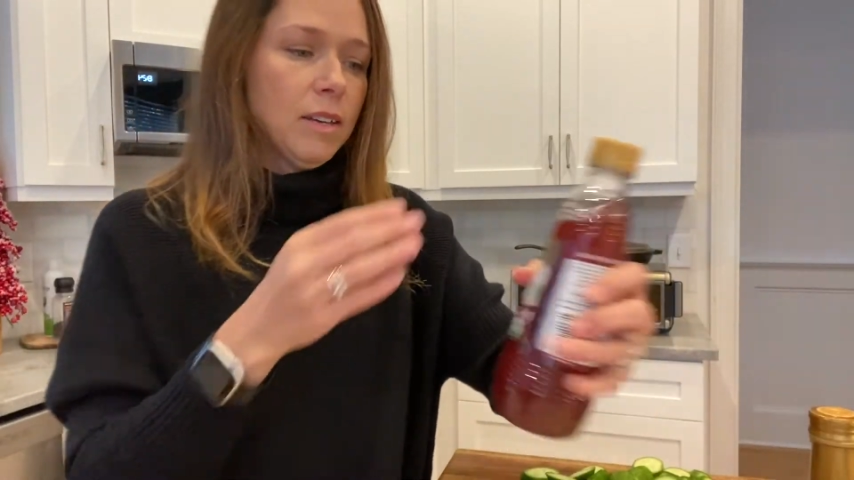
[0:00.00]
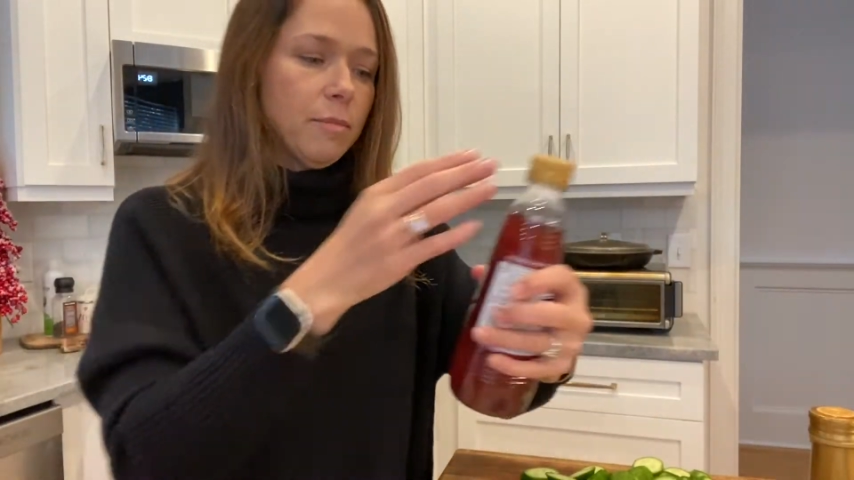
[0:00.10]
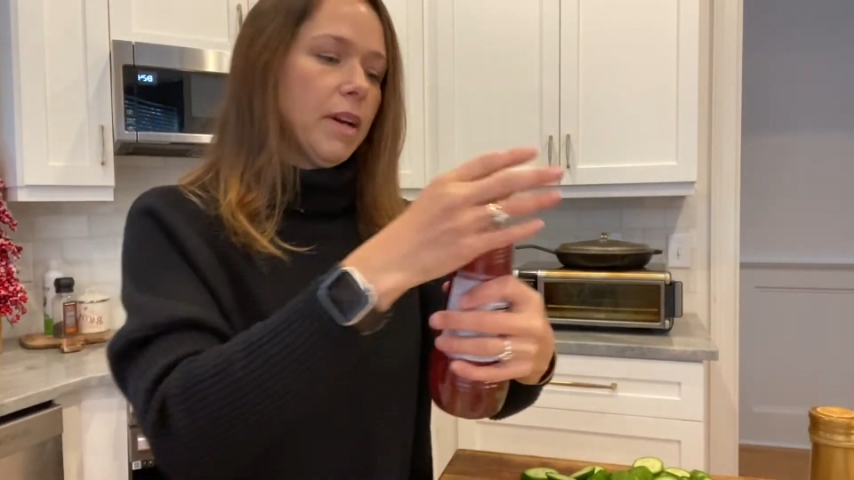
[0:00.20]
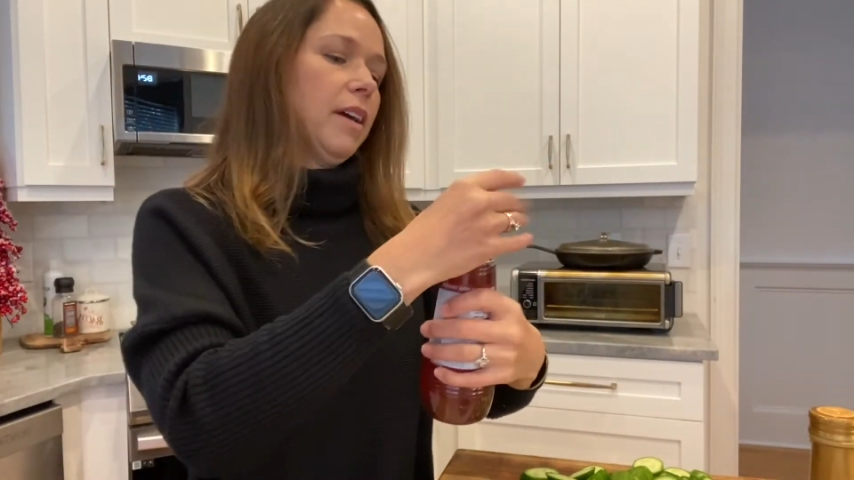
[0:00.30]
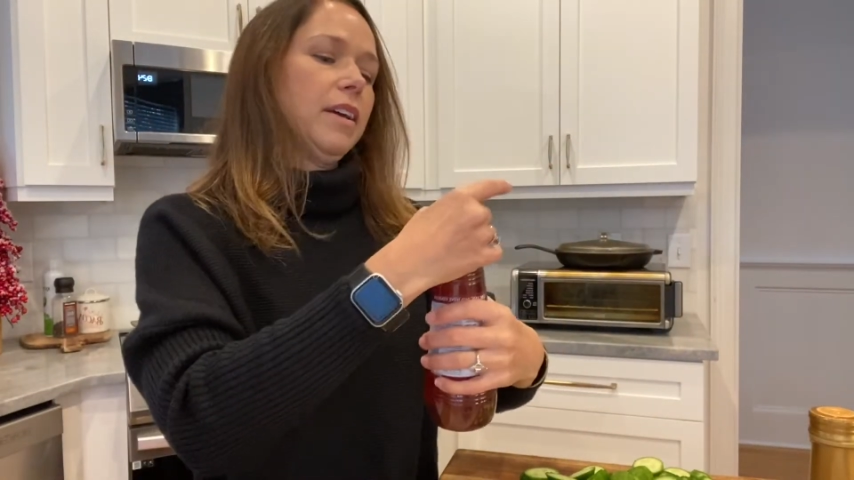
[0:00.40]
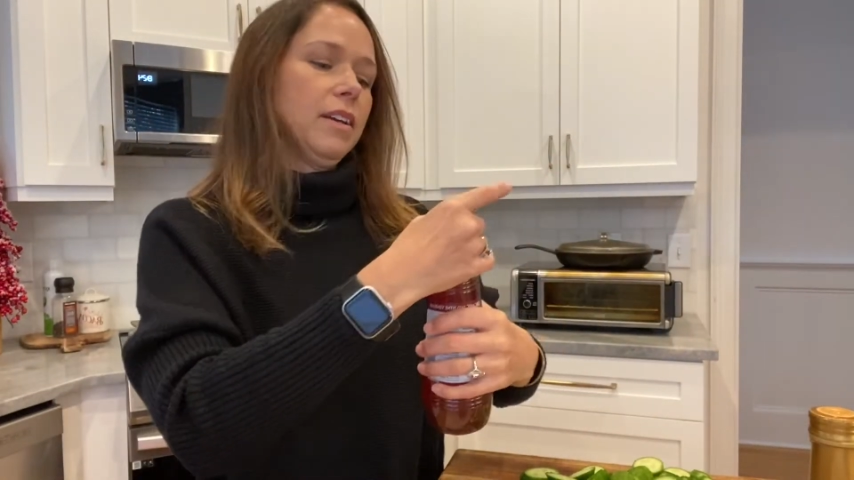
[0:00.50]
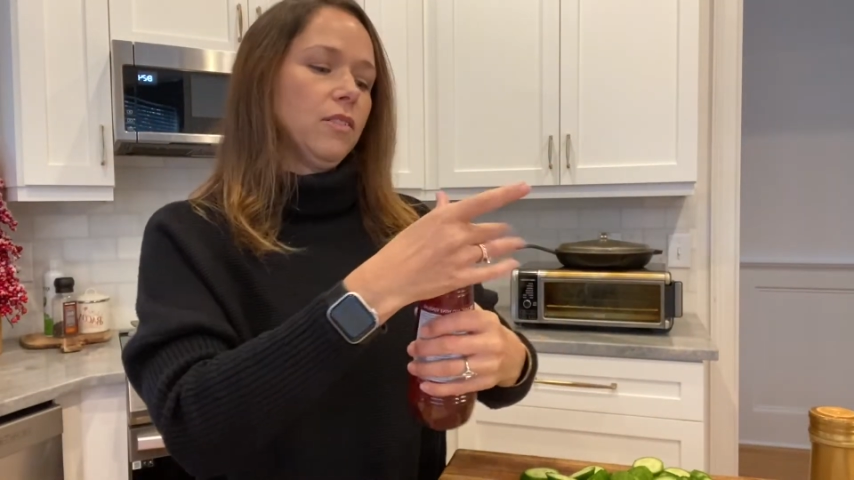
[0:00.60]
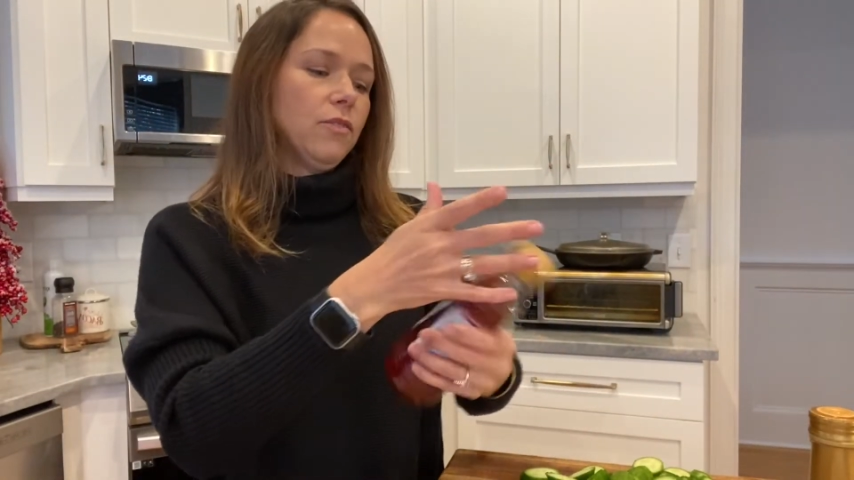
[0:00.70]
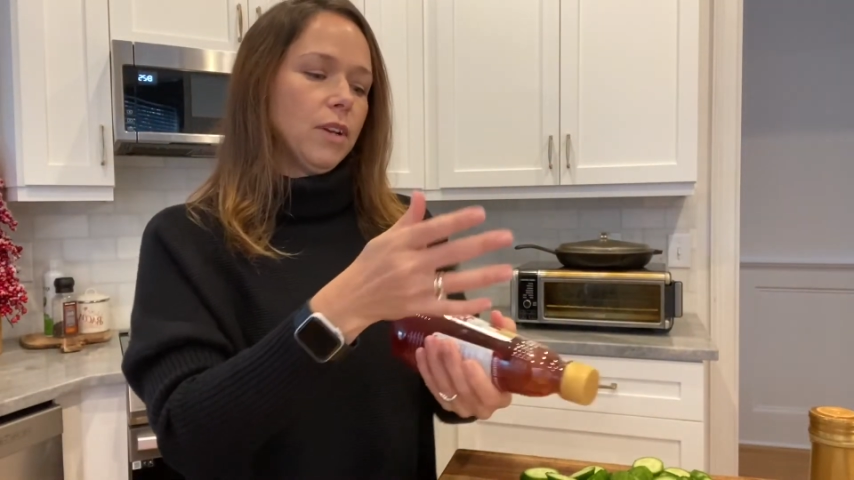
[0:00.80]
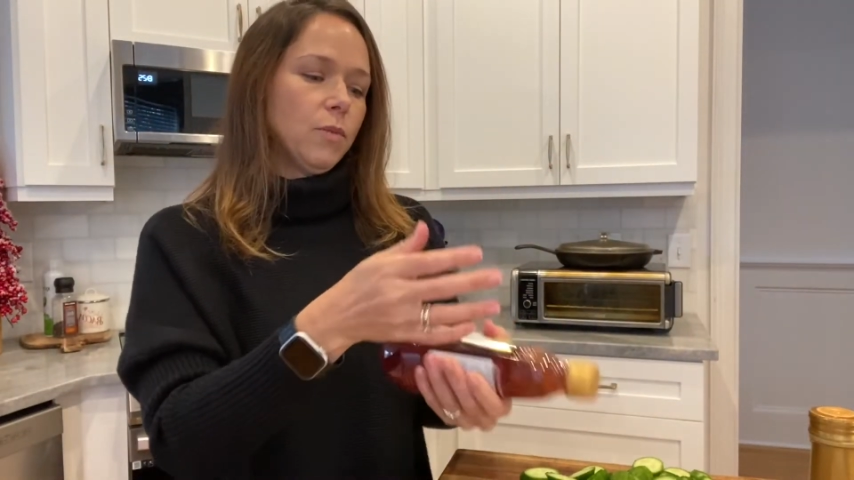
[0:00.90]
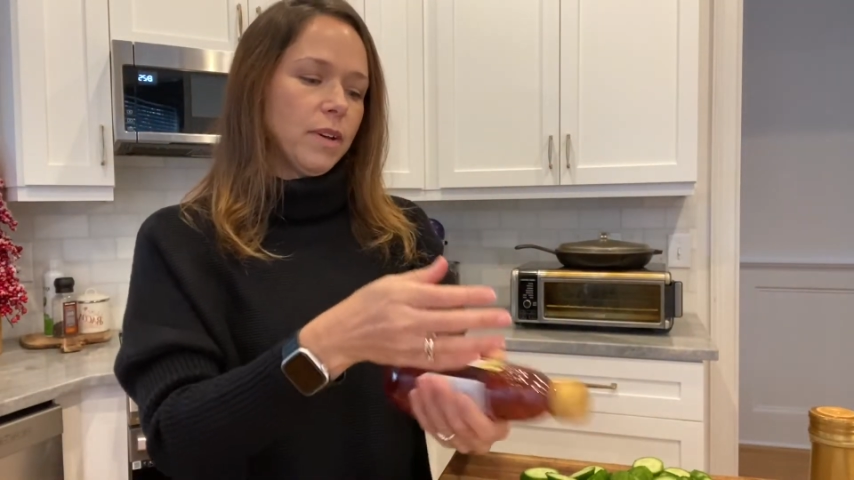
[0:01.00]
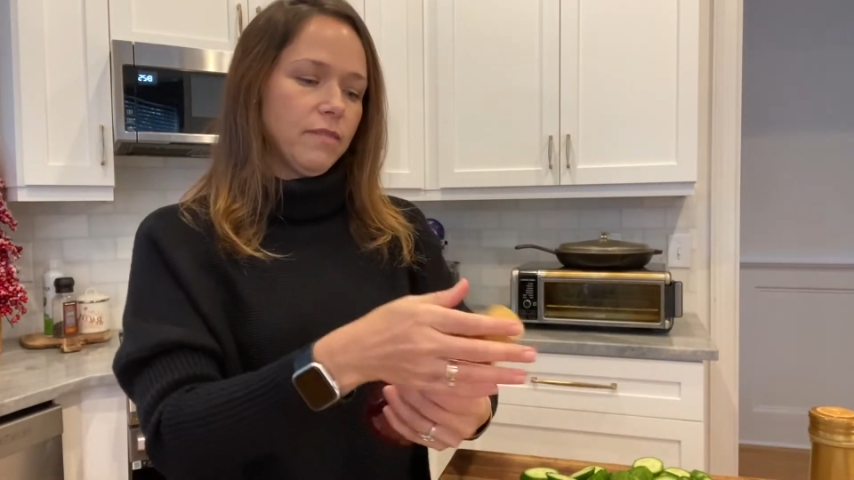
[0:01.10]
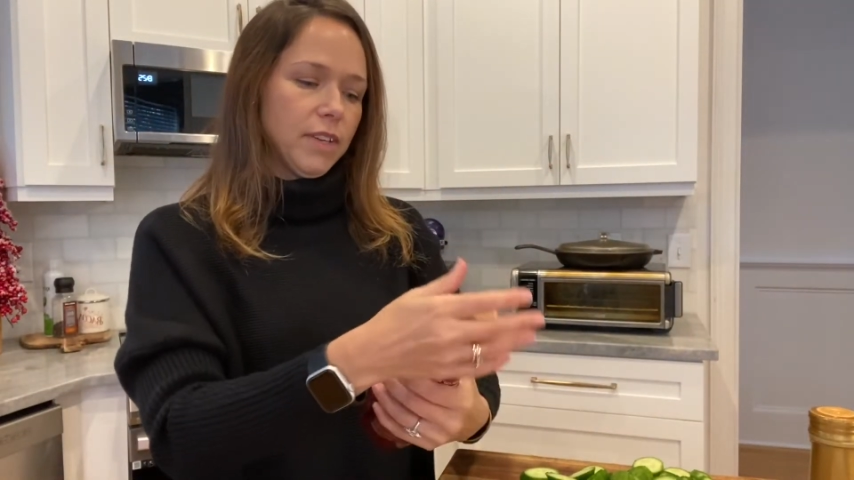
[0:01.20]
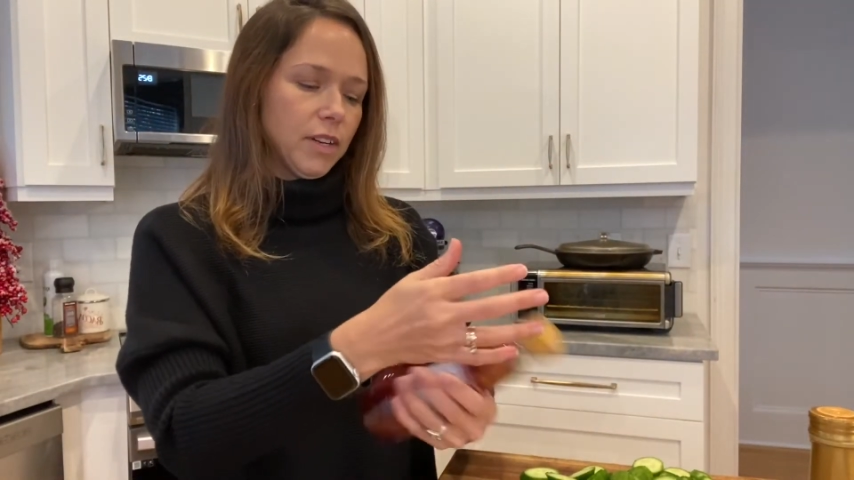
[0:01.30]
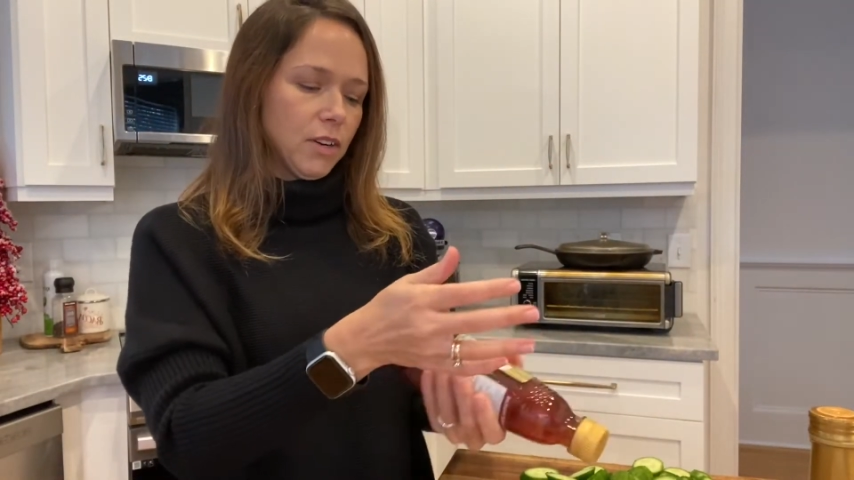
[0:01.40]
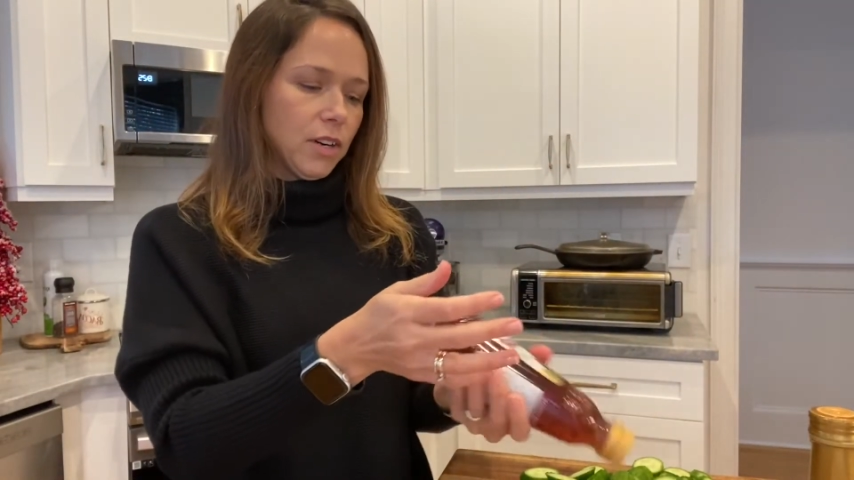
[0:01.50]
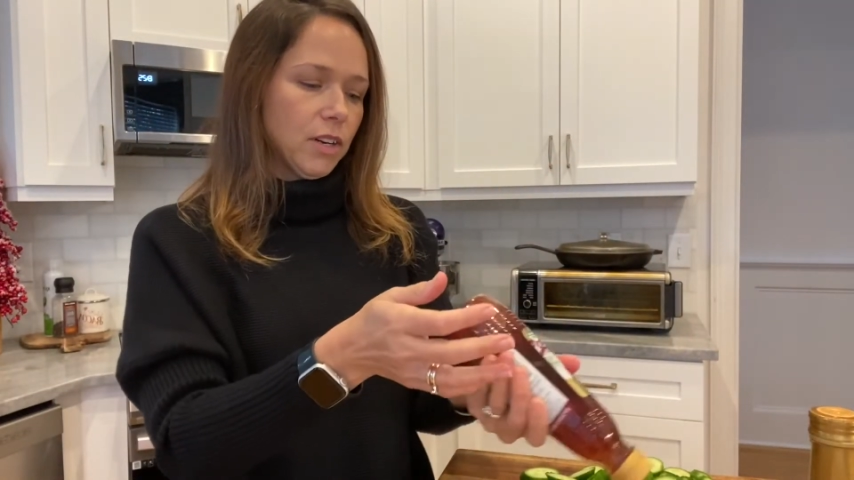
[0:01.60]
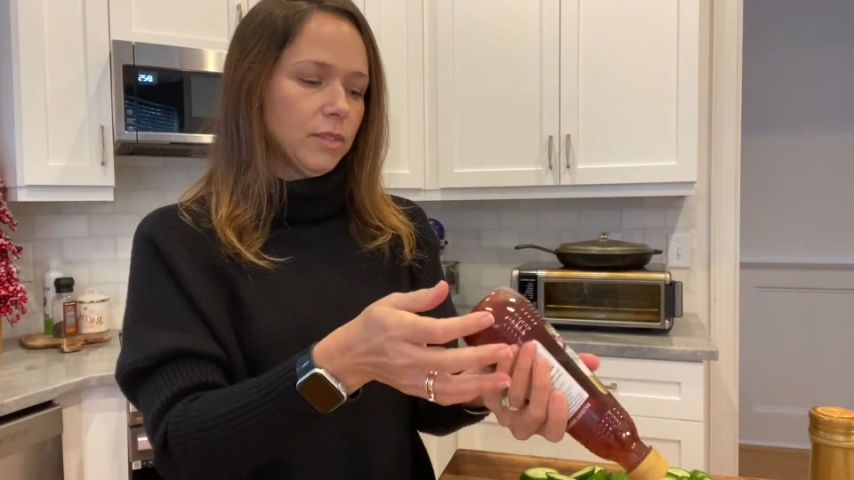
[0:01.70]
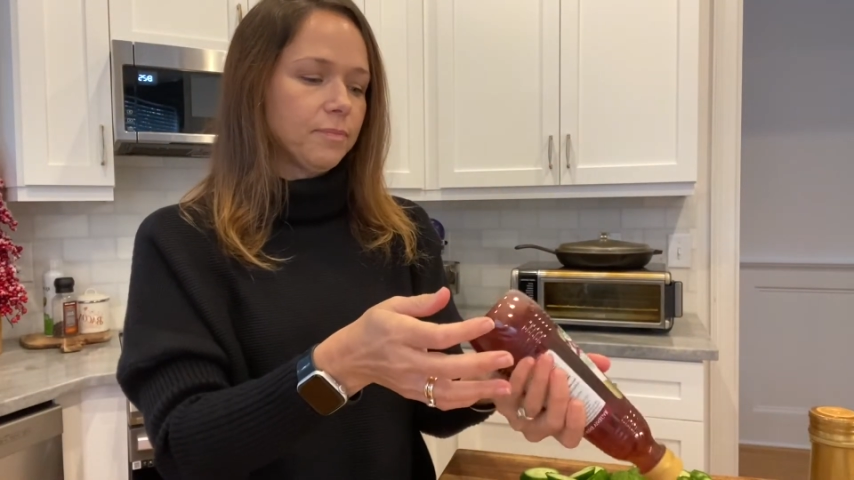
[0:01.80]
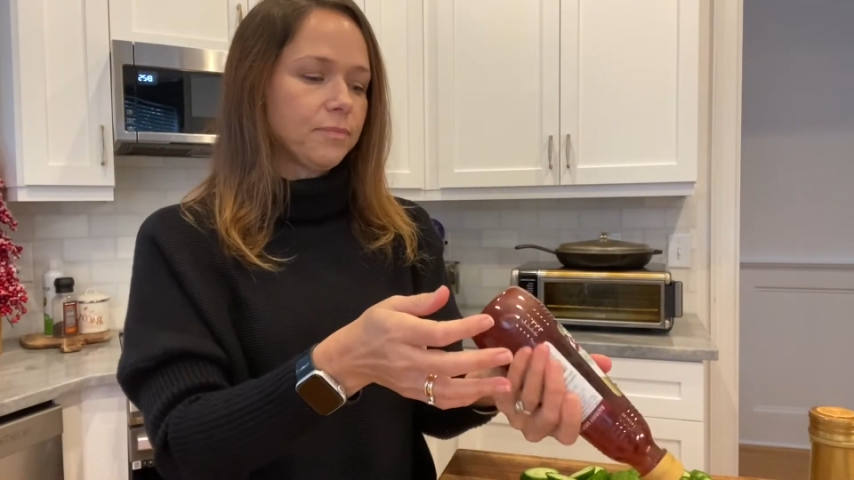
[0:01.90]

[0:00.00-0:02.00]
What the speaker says: my red wine vinegar,